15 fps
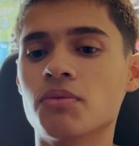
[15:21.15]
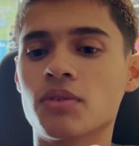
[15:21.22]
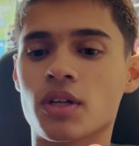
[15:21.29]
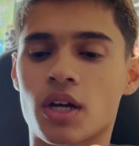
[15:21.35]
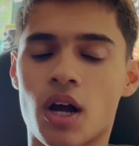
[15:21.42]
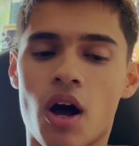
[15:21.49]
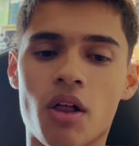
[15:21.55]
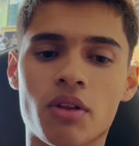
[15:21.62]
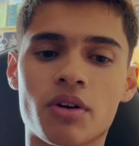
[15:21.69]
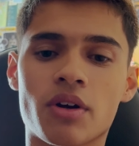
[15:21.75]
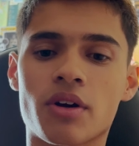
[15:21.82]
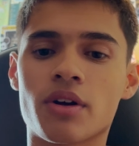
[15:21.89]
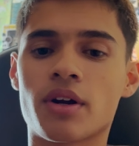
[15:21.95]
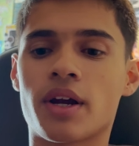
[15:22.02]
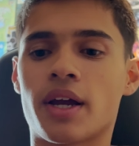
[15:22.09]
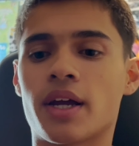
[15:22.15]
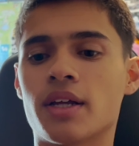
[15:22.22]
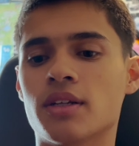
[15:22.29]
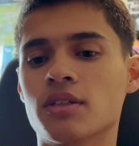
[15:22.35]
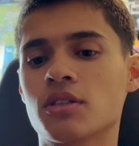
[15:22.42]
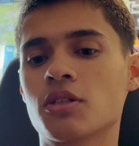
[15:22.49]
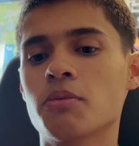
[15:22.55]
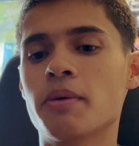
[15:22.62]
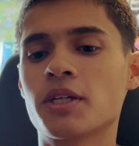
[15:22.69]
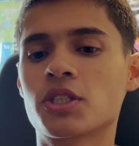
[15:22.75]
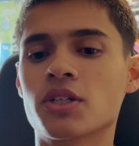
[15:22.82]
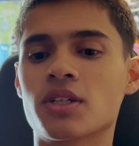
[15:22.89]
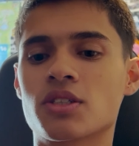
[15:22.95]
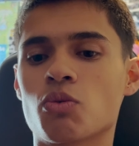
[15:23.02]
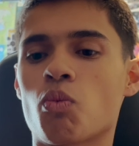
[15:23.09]
the color and to make
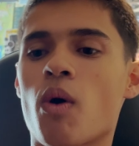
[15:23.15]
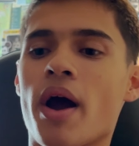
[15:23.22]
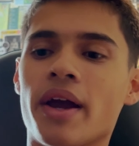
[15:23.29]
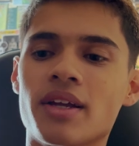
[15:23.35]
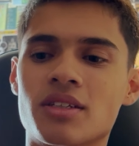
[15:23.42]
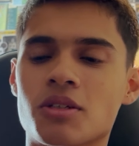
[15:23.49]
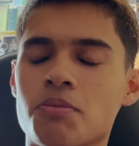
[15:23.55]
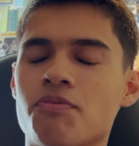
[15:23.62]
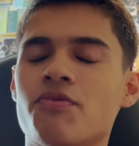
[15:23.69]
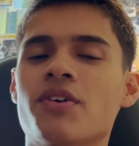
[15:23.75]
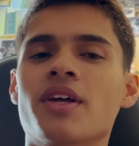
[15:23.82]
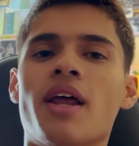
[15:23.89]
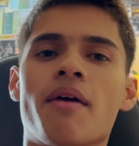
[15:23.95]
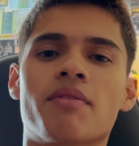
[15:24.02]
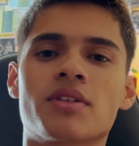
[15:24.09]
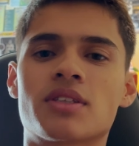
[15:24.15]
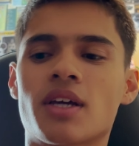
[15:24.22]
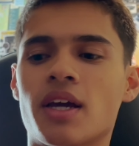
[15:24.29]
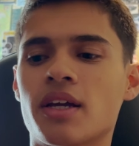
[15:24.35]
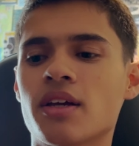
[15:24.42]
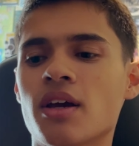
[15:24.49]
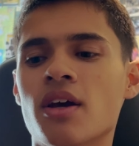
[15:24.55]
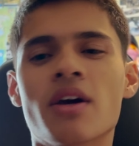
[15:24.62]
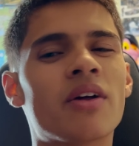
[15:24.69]
sure it's white to fit everything.